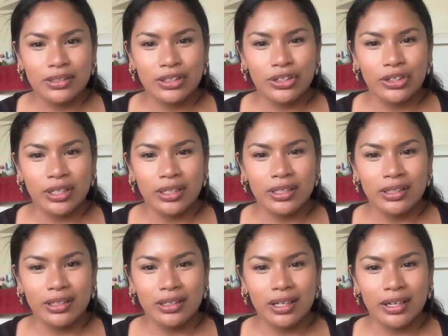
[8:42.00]
good
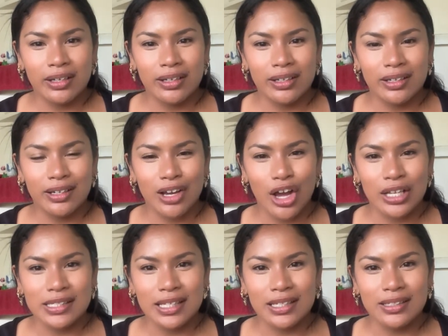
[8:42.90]

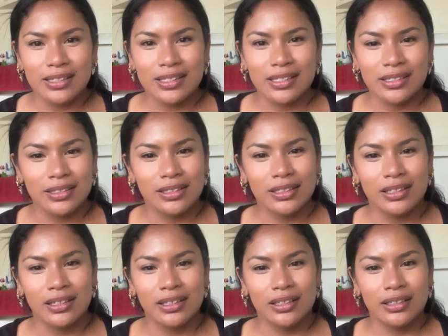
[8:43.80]
content.
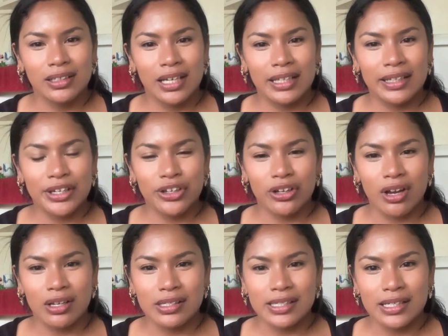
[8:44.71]
I like your
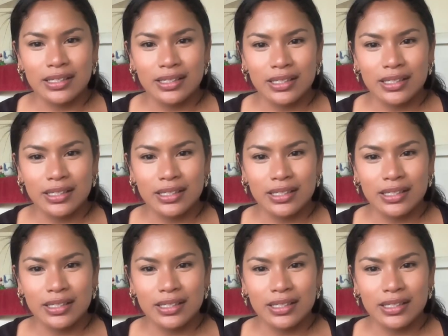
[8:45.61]
content.